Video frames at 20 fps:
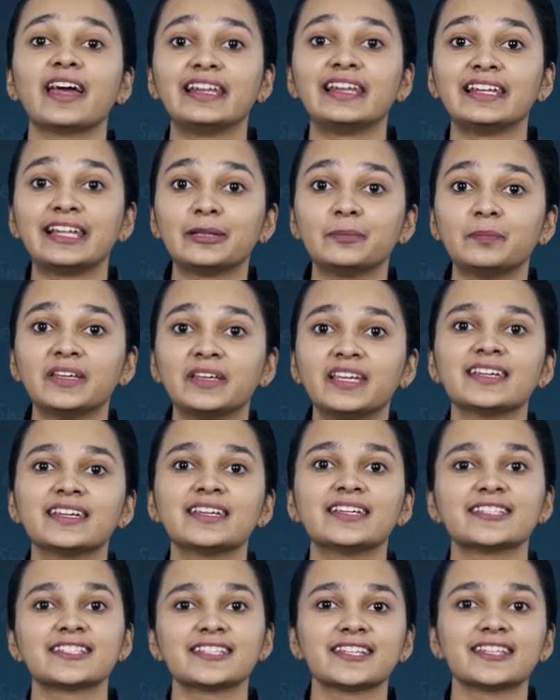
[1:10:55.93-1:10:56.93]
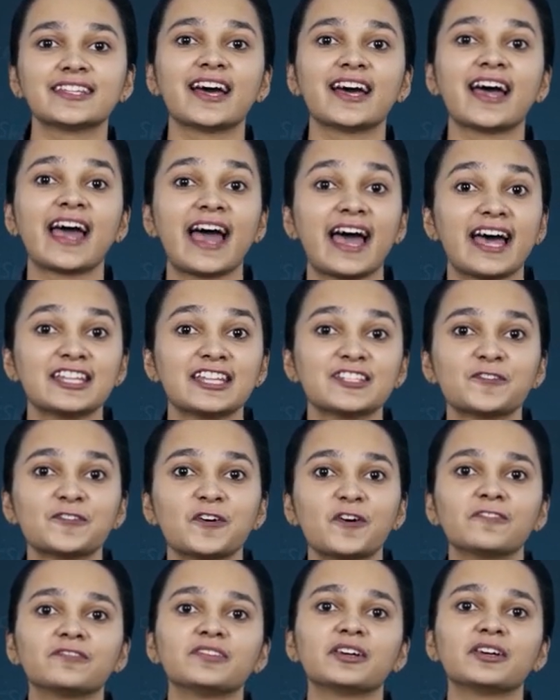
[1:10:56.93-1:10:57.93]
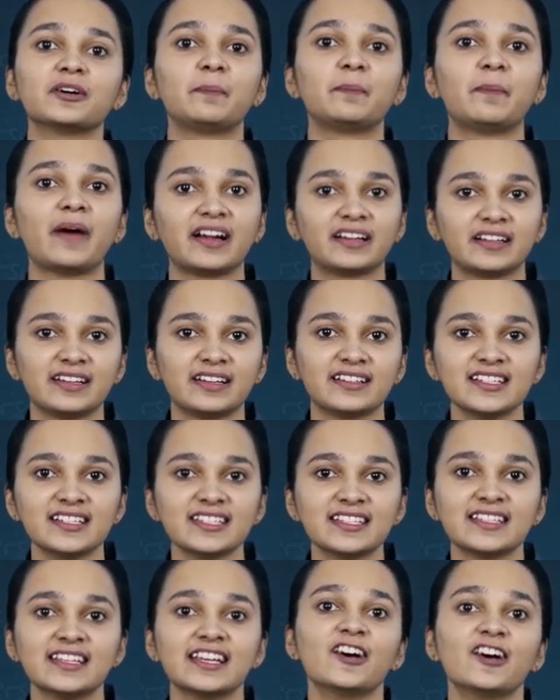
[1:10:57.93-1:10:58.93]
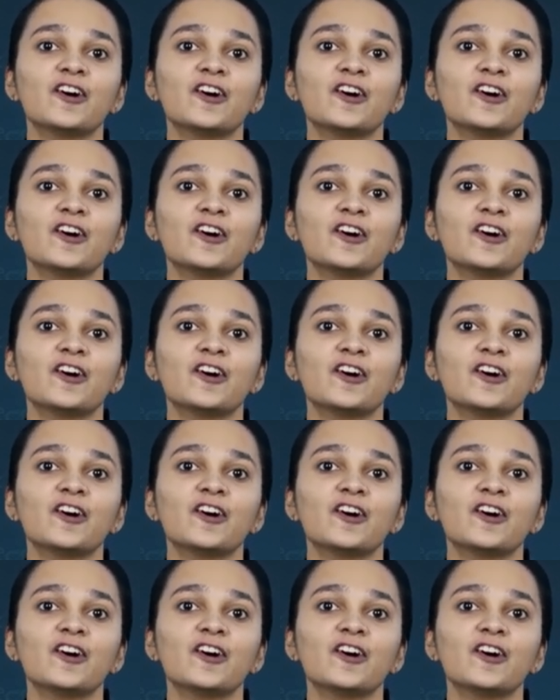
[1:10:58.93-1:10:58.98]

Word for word: LLP is in the hands of the partners.